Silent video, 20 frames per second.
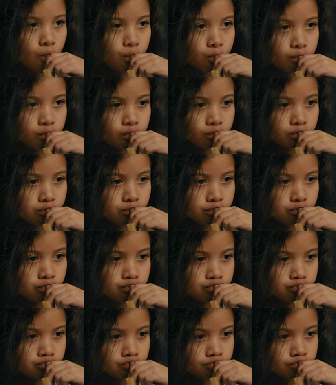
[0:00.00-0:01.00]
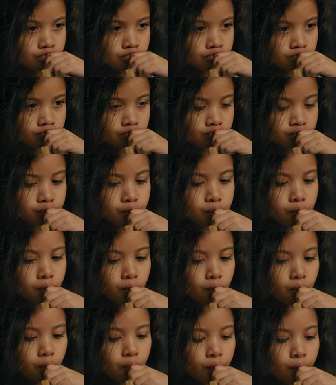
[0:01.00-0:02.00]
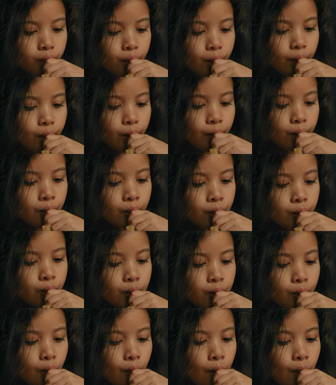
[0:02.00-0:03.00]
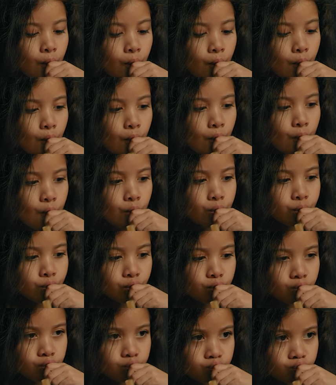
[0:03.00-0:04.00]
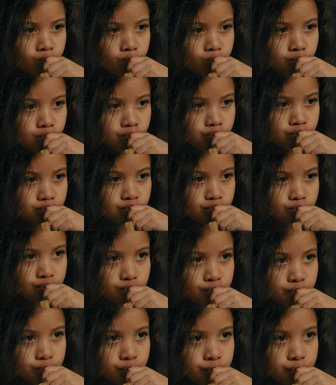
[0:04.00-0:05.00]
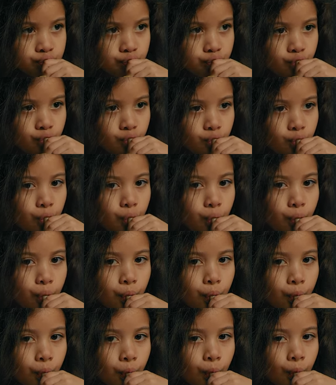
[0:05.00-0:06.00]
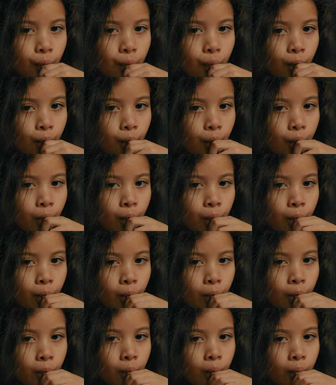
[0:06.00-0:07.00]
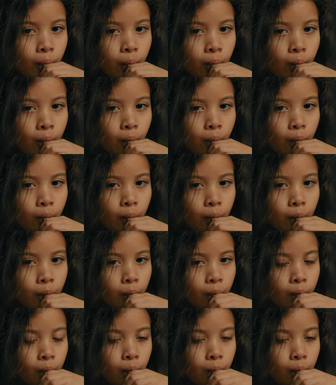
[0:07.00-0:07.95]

This person isn't speaking.